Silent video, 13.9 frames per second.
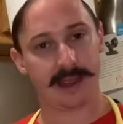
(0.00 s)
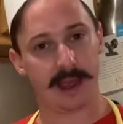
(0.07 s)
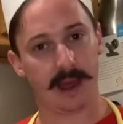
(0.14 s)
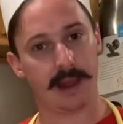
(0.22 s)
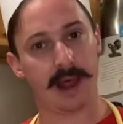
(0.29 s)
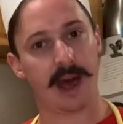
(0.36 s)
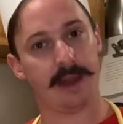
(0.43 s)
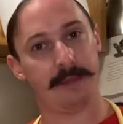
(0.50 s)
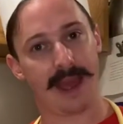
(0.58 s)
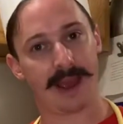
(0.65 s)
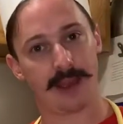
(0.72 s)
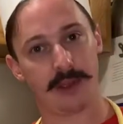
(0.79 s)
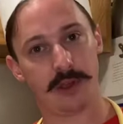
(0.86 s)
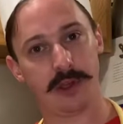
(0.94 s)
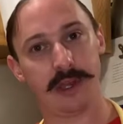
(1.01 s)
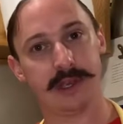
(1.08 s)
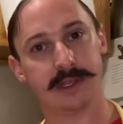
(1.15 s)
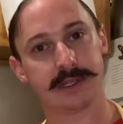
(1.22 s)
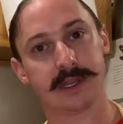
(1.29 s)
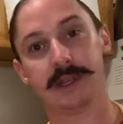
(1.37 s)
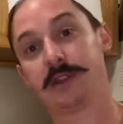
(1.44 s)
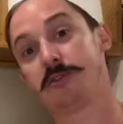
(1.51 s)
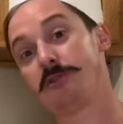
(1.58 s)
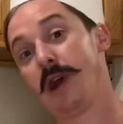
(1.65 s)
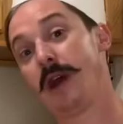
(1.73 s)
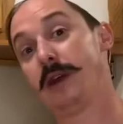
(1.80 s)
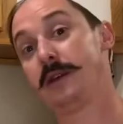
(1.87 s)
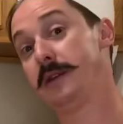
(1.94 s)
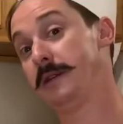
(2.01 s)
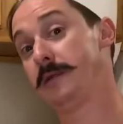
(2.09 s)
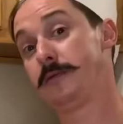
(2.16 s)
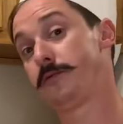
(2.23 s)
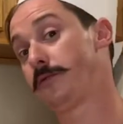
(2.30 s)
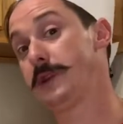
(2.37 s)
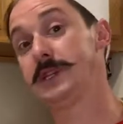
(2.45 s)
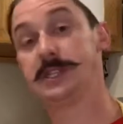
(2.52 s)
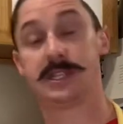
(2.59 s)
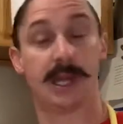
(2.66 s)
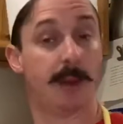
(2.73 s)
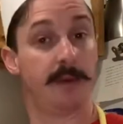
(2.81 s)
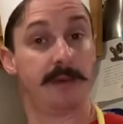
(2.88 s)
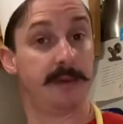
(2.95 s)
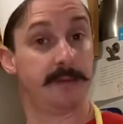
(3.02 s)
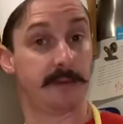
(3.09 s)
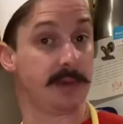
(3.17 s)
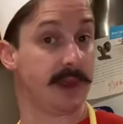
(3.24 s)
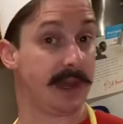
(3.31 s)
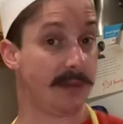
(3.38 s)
a lot of mac and cheese and then try to freeze some of it for later.